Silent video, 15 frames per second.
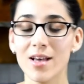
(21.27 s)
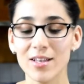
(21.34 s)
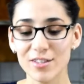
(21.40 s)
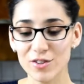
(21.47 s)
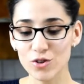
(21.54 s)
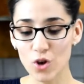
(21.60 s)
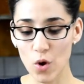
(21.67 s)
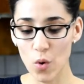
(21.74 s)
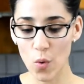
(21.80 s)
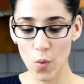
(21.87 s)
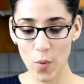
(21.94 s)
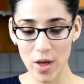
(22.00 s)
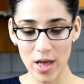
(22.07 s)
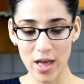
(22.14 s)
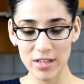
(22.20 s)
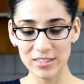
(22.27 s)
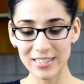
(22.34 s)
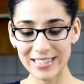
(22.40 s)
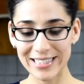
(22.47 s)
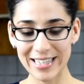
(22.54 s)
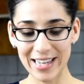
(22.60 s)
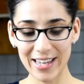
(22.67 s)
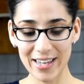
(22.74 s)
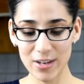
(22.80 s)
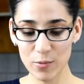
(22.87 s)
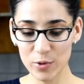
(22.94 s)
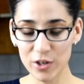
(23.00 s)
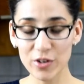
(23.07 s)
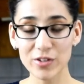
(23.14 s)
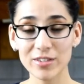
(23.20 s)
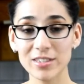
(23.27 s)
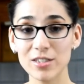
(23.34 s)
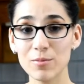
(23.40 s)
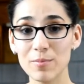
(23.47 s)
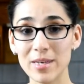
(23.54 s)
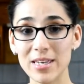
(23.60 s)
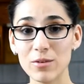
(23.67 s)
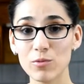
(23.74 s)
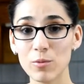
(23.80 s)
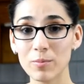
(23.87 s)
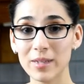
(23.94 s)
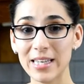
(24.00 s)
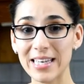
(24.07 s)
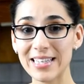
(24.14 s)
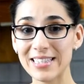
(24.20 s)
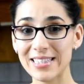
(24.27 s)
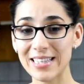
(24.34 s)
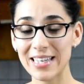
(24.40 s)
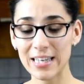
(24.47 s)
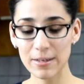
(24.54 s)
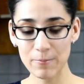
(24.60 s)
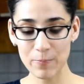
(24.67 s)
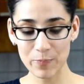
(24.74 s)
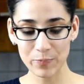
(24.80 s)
So today we're going to be replacing